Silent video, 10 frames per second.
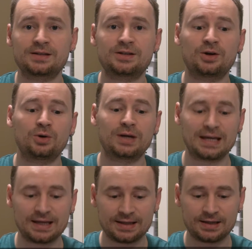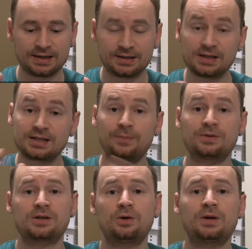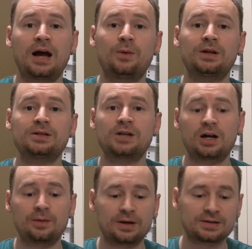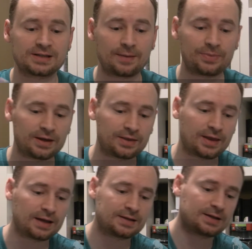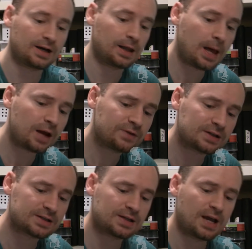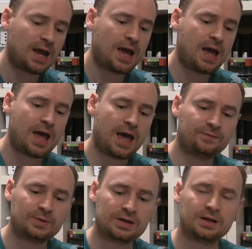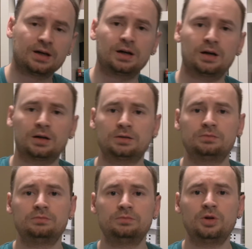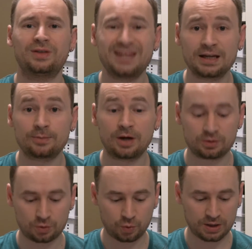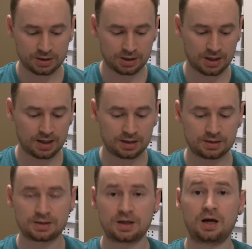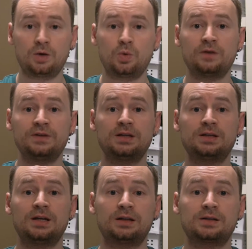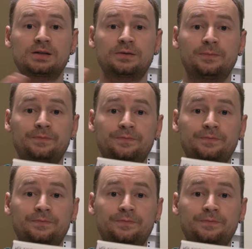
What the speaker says: So in this episode, I want to talk about something that a lot of us have been, thinking about, which is one of these things,